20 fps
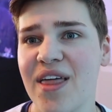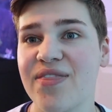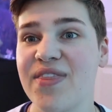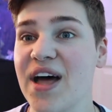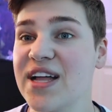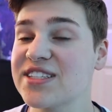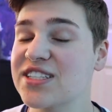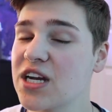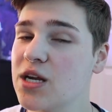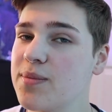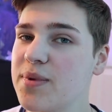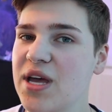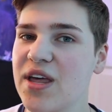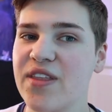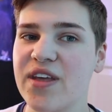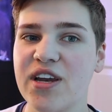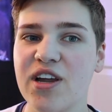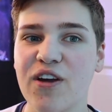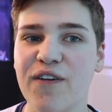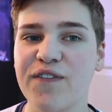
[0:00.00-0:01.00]
That's going to be in
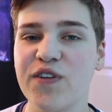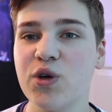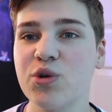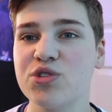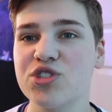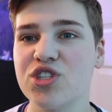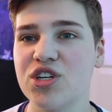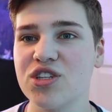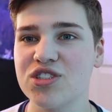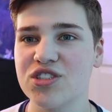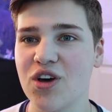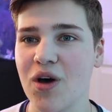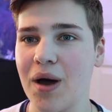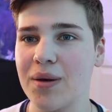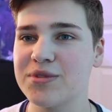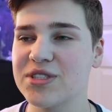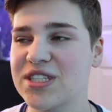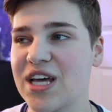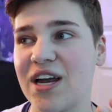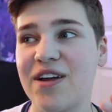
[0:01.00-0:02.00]
the near future, so
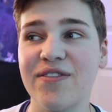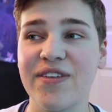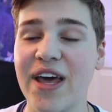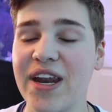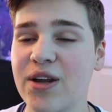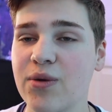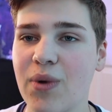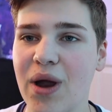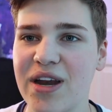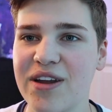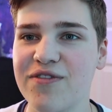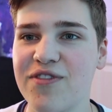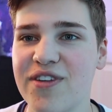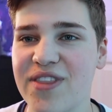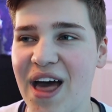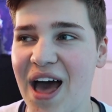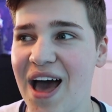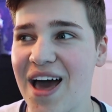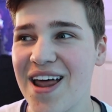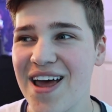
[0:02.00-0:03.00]
I'm just kind of getting ready for
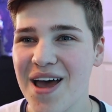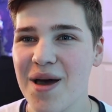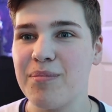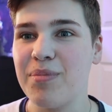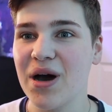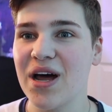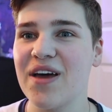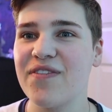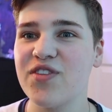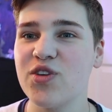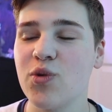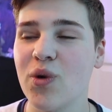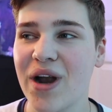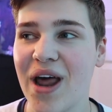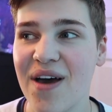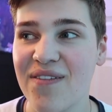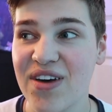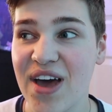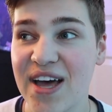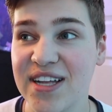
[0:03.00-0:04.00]
that but if you wanna
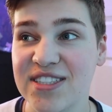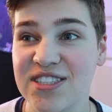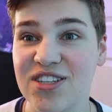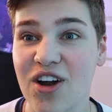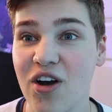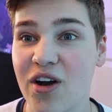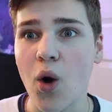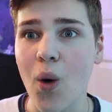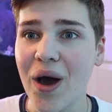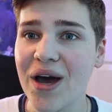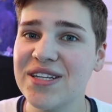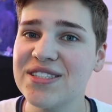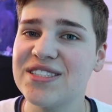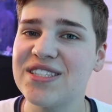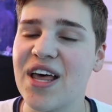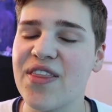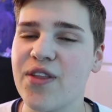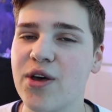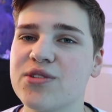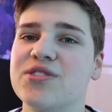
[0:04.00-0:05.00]
have a head start, go ahead and
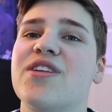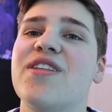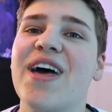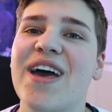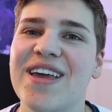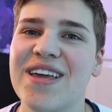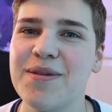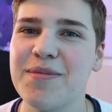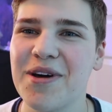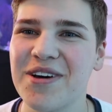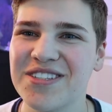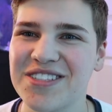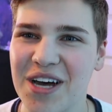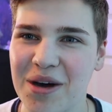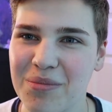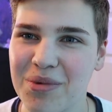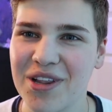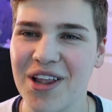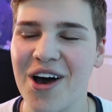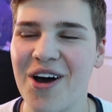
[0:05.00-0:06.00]
send those to that email
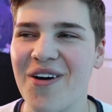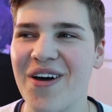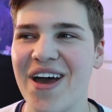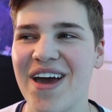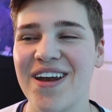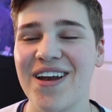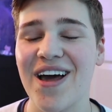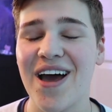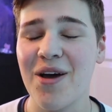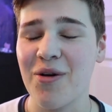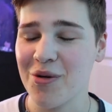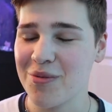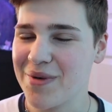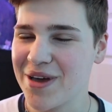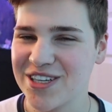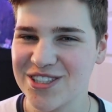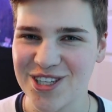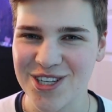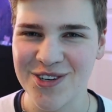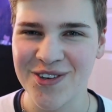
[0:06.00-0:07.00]
down below and I will
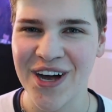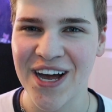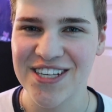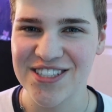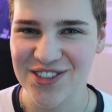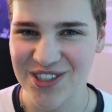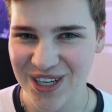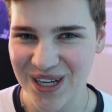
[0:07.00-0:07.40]
make sure you guys are